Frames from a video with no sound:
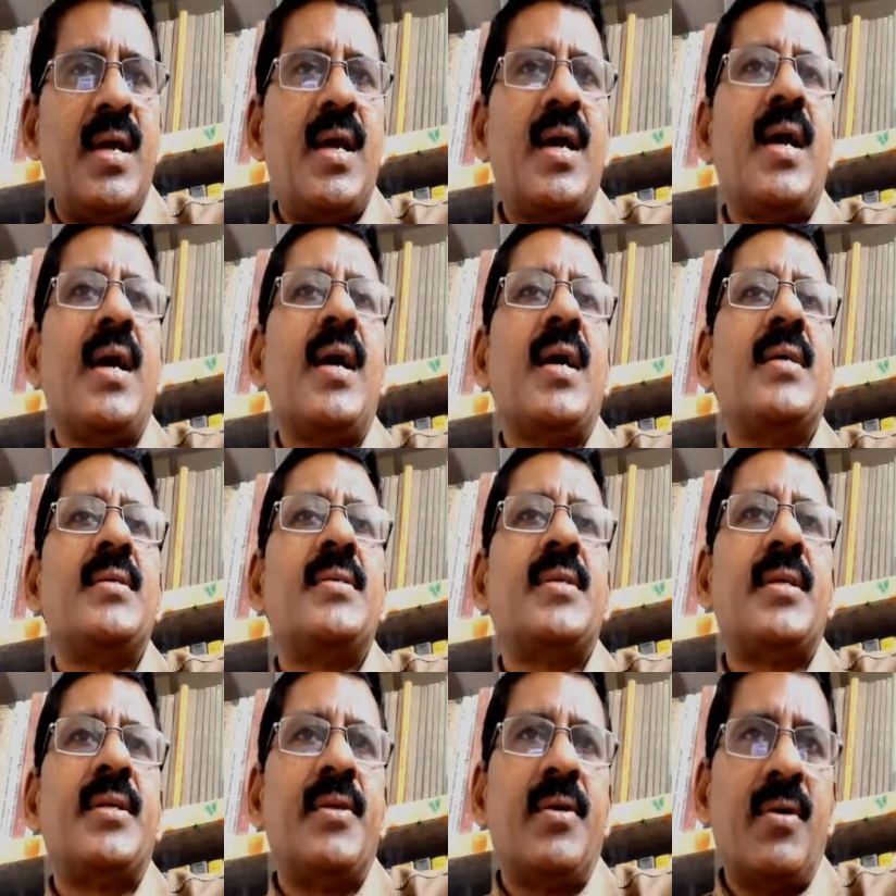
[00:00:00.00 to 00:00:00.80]
As
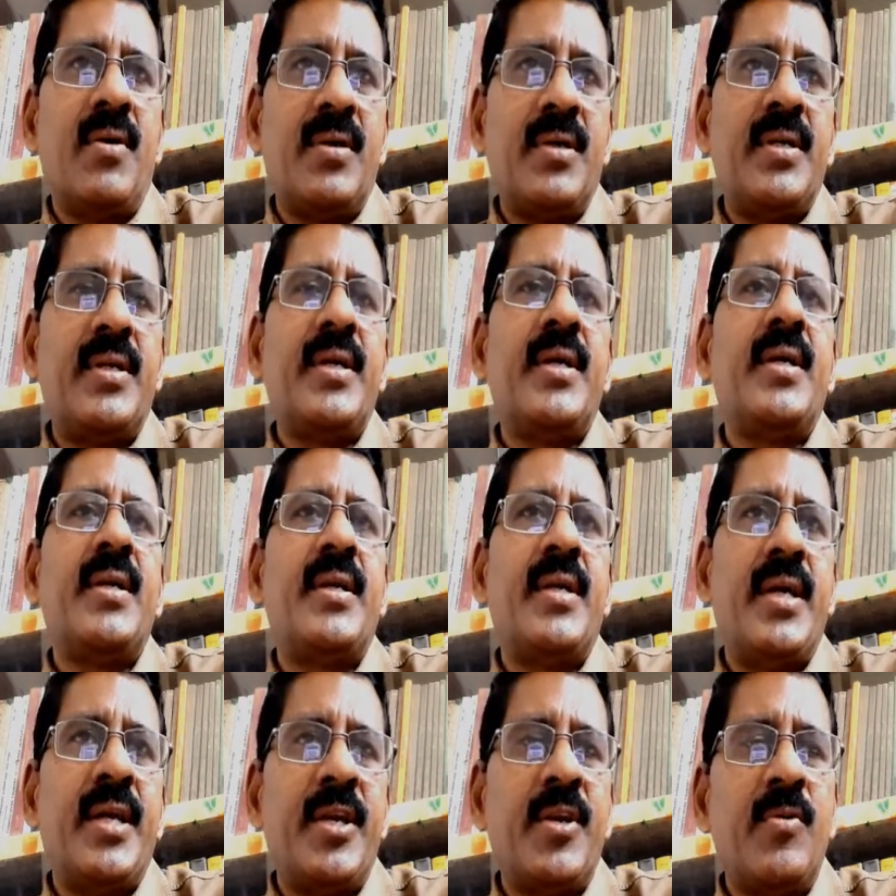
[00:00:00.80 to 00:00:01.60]
a doctor
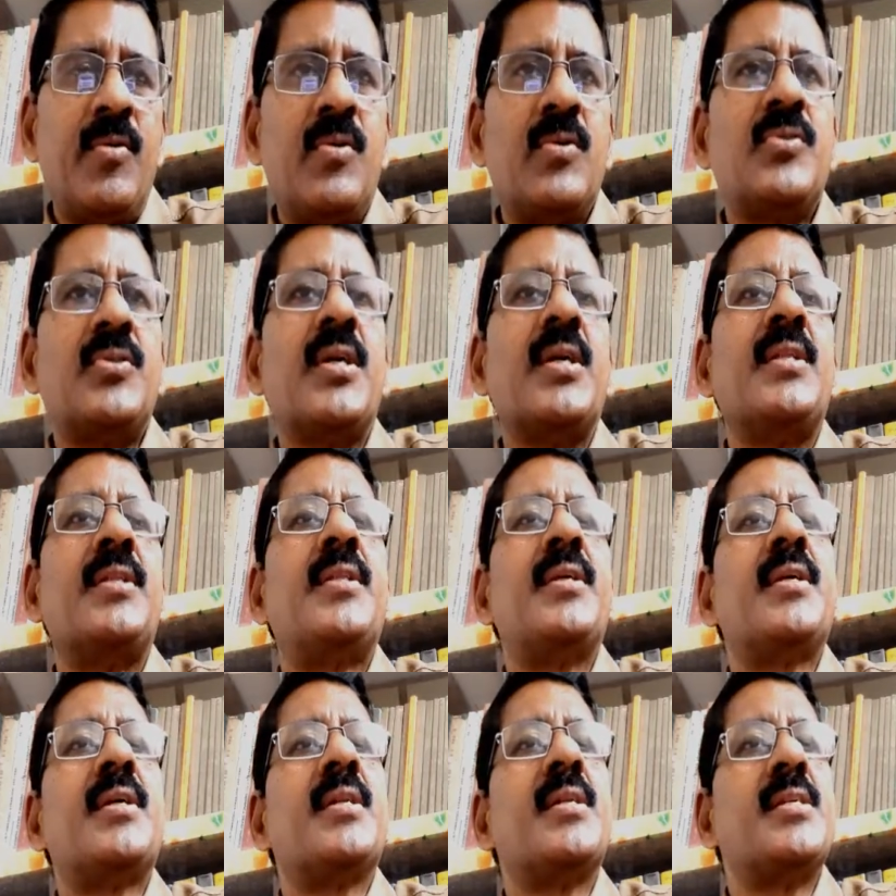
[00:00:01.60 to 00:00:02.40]
diagnoses
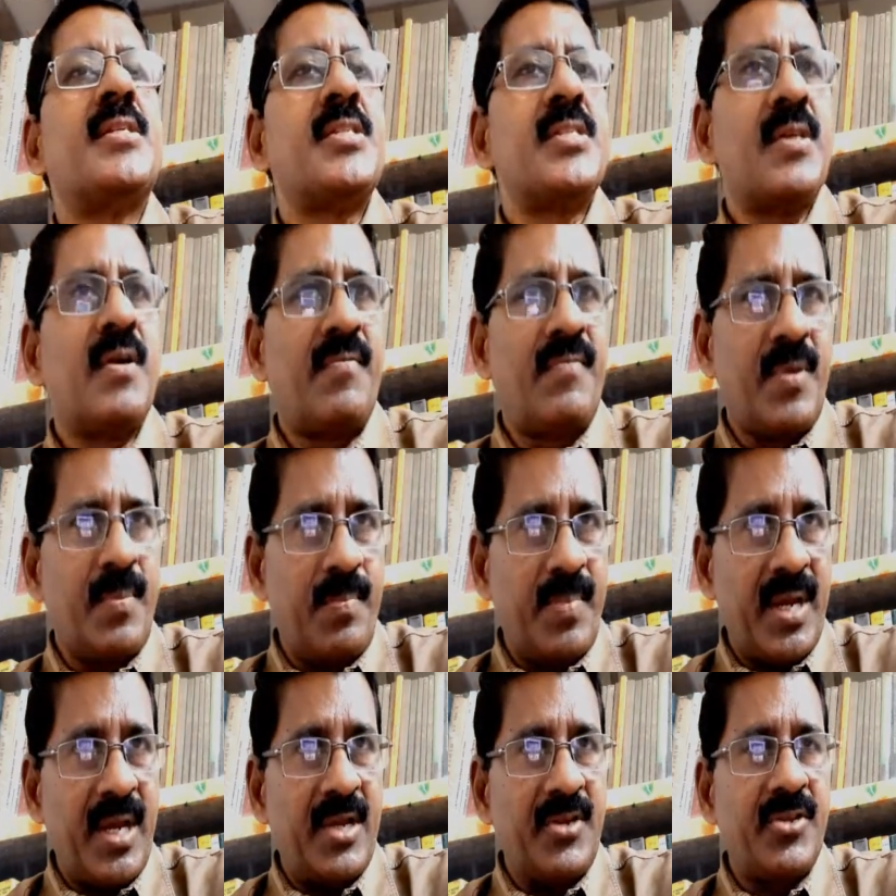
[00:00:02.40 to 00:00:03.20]
health condition of a
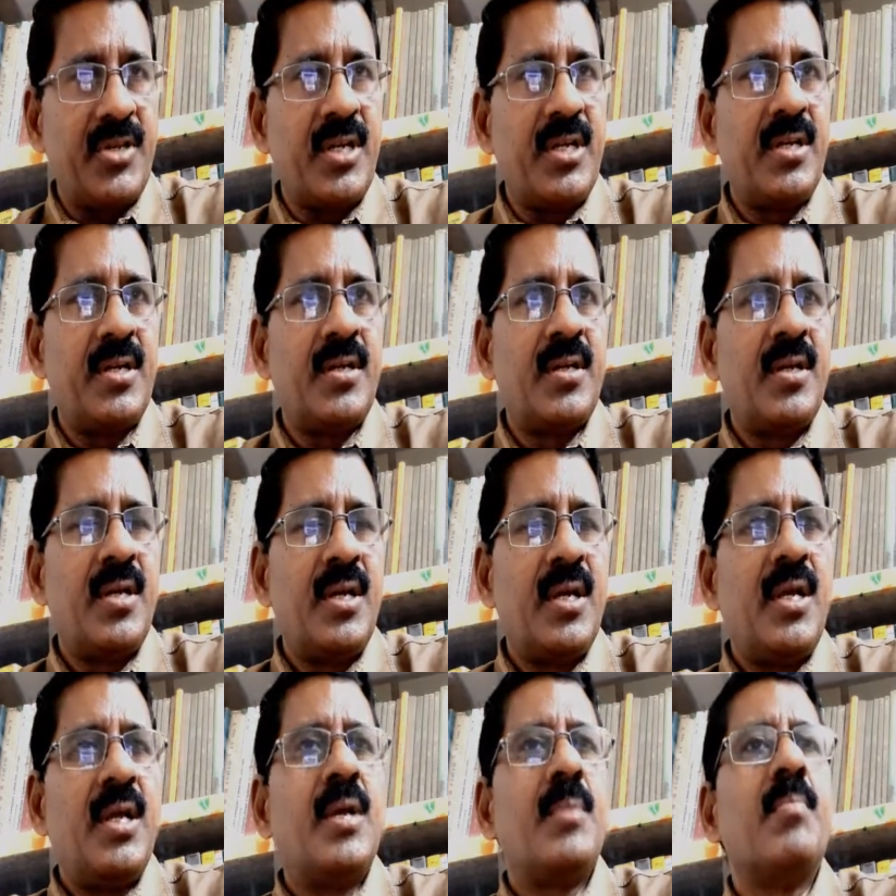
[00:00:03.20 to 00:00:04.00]
patient
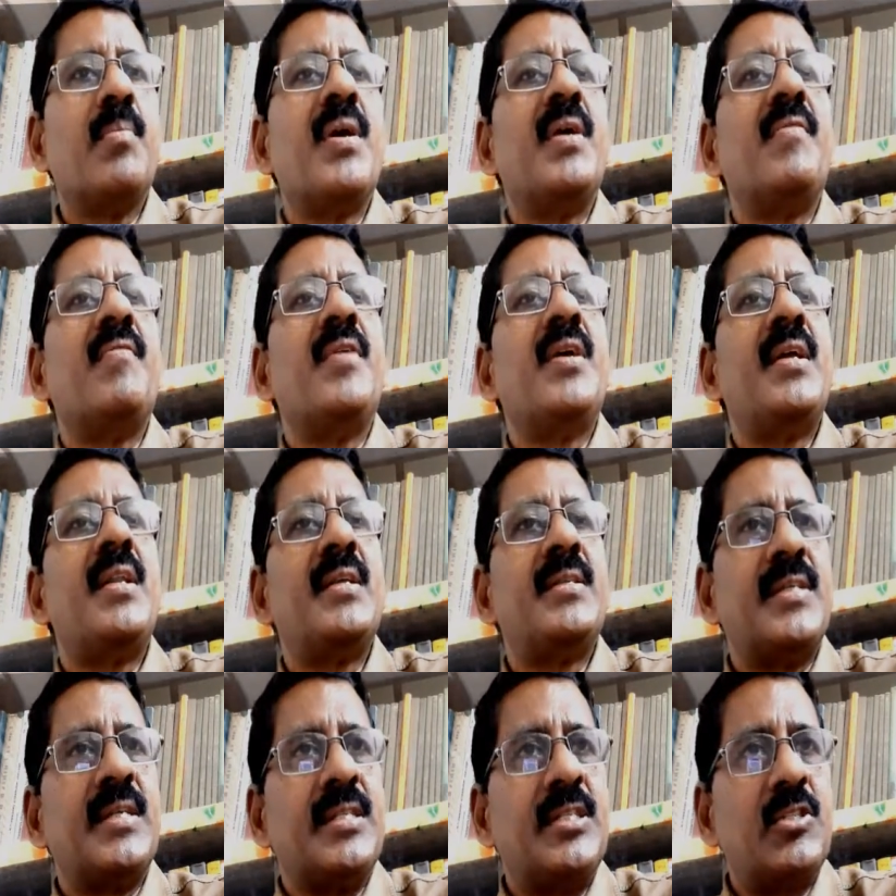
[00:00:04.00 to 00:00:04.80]
by various
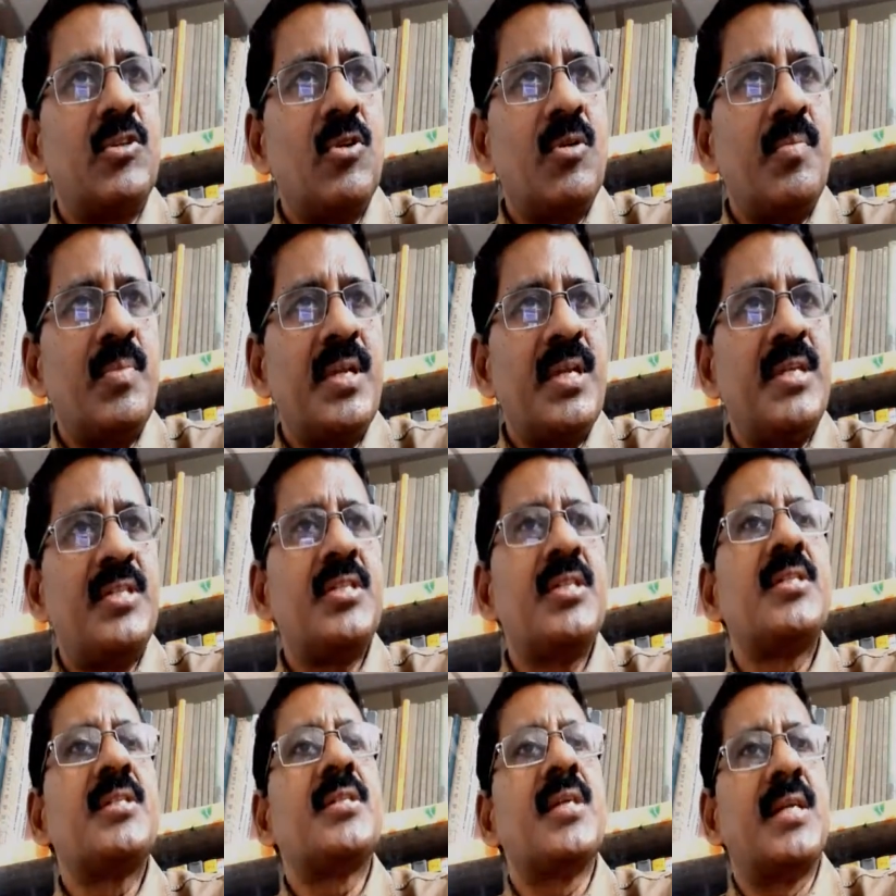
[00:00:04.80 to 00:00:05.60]

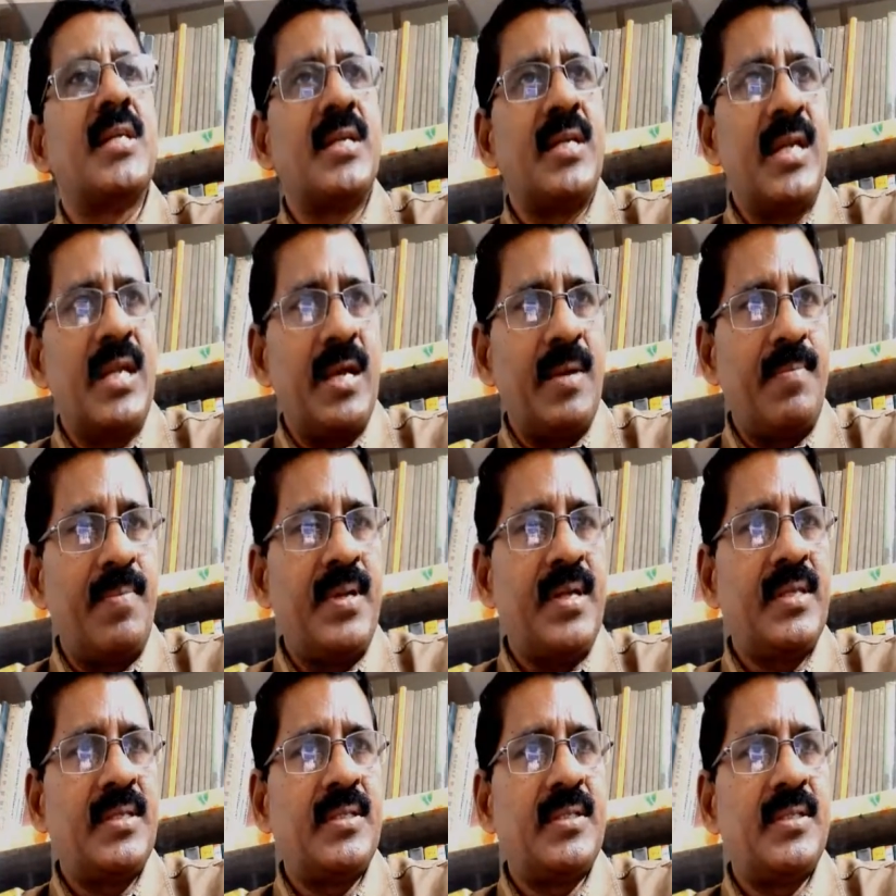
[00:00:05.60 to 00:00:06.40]
examinations and lab
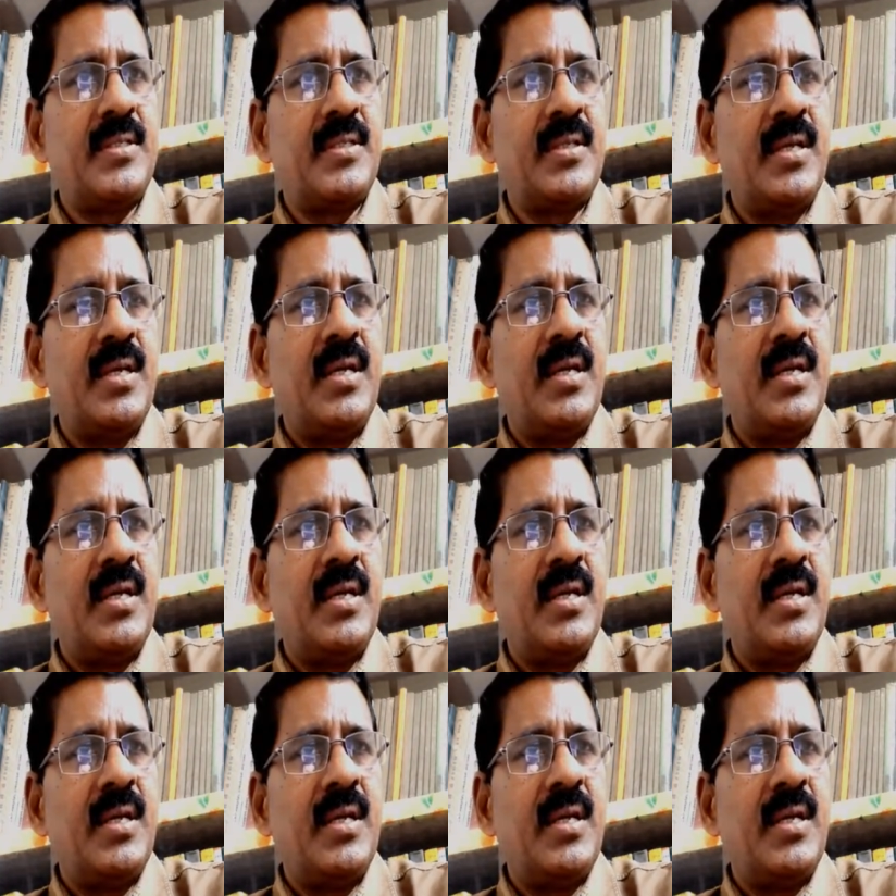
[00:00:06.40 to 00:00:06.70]
tests,